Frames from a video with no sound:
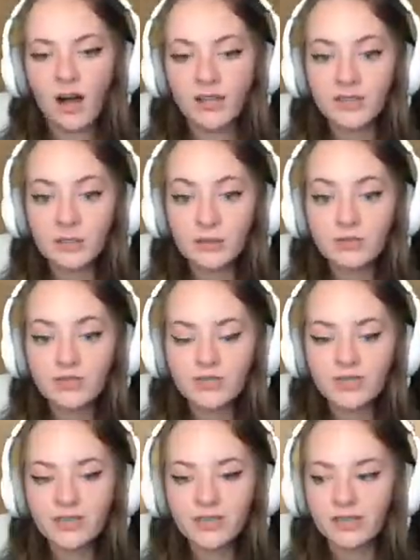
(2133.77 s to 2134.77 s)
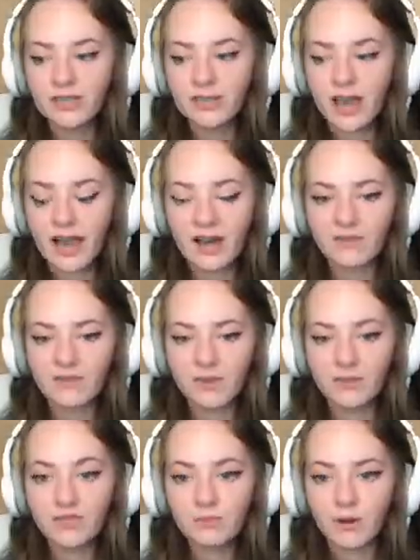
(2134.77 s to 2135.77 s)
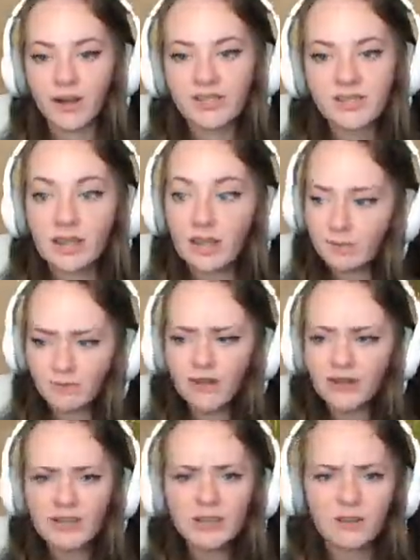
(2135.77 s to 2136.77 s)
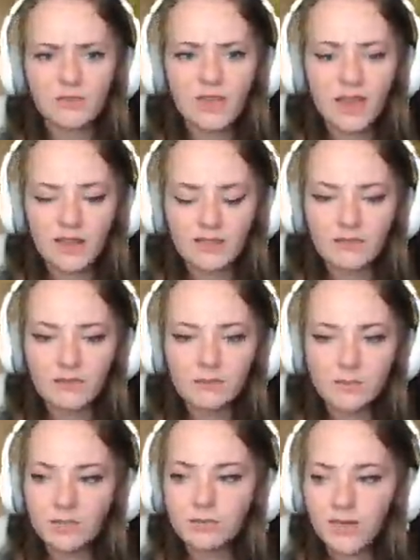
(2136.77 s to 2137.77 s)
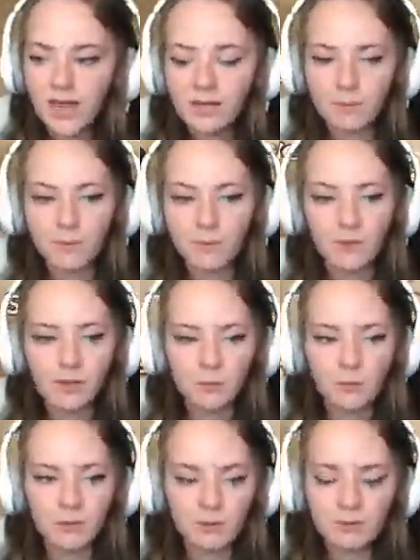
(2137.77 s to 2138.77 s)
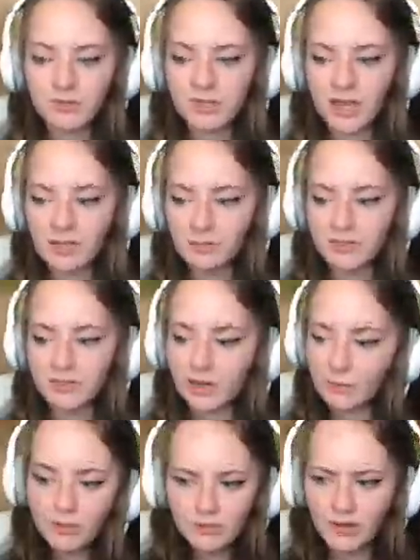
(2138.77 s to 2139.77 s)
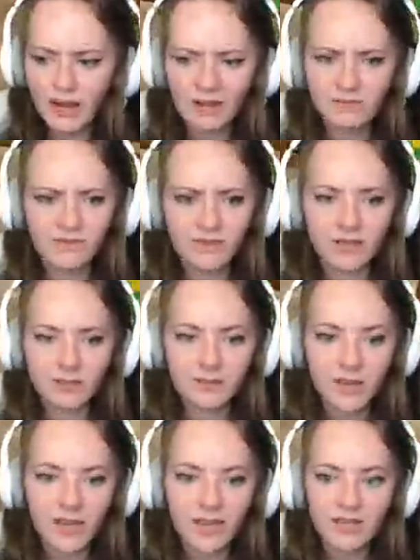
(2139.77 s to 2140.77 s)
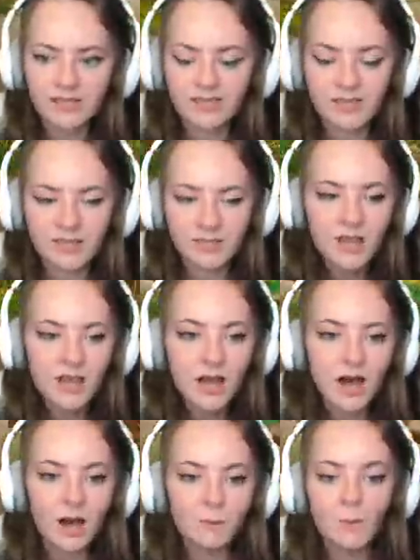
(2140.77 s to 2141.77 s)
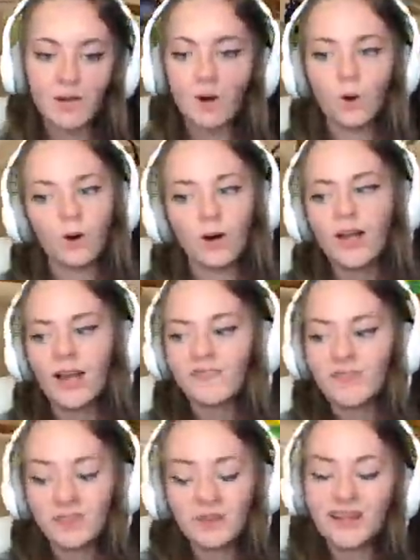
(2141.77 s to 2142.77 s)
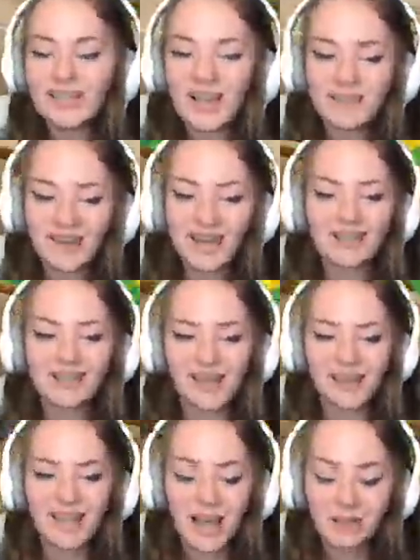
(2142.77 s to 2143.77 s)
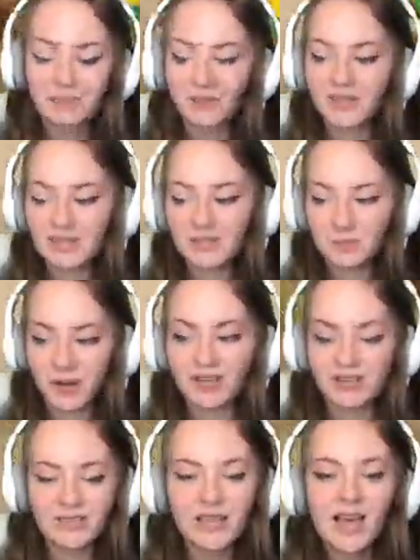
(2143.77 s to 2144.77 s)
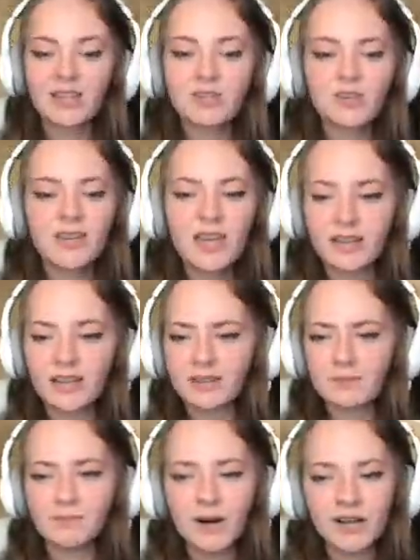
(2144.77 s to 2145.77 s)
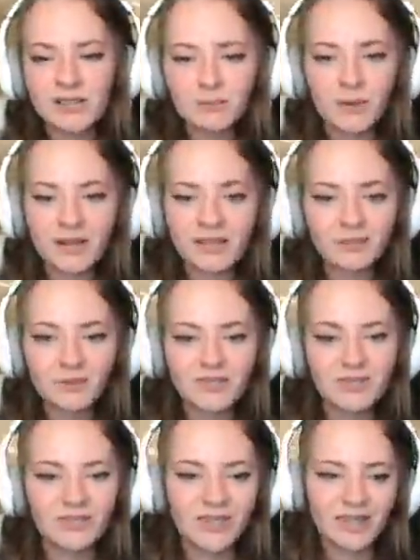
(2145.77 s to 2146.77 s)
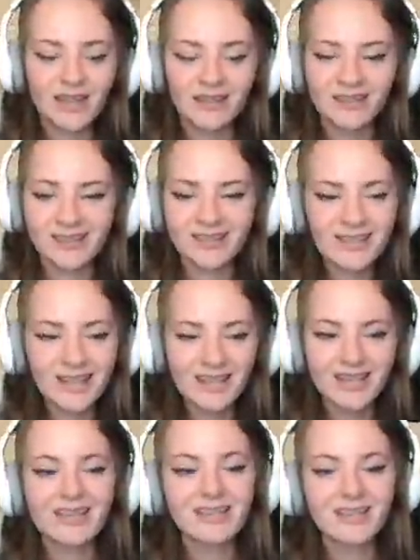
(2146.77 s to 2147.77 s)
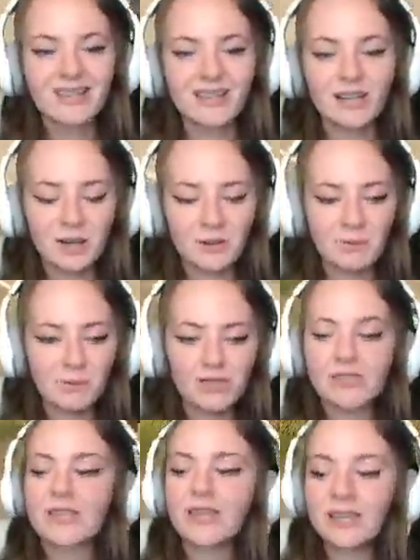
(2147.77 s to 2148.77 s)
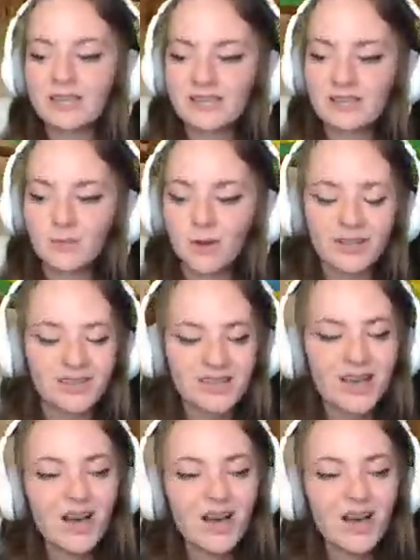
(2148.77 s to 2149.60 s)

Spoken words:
I used to have those spreads. Like, funny enough, they're from the UK, but we were able to get them in Cyprus, but I haven't found them here since. If you guys haven't had like Cadbury spreads, and you can get like the Mars bars ones, you can get like the Snickers, the like Maltesers ones.